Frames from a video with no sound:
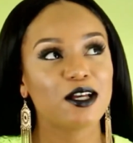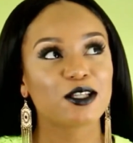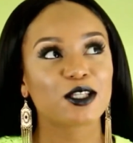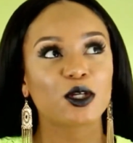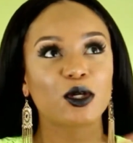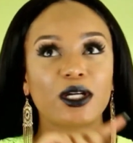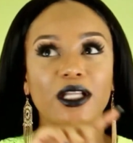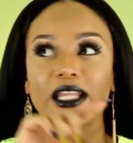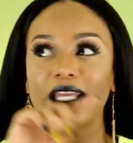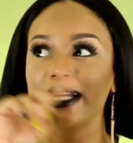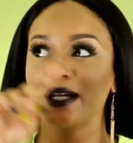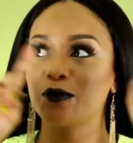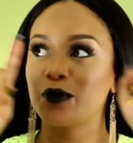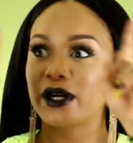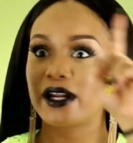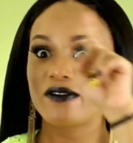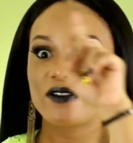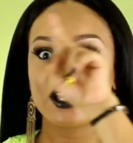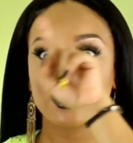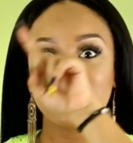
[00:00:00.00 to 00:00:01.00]
so click
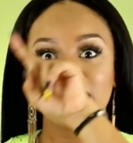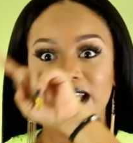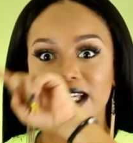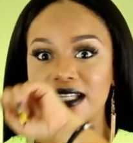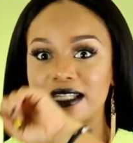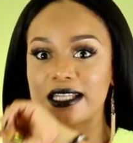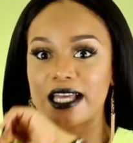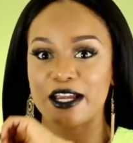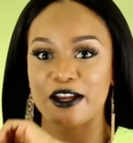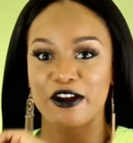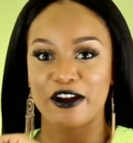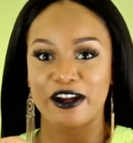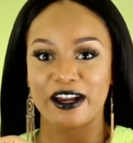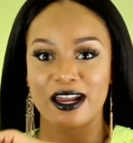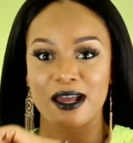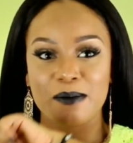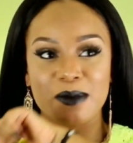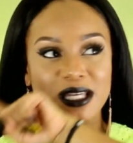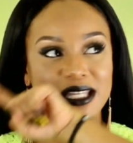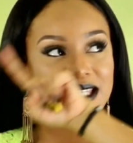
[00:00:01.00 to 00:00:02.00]
one of the links that you're
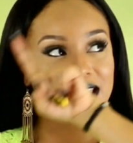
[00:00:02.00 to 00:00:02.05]
gonna be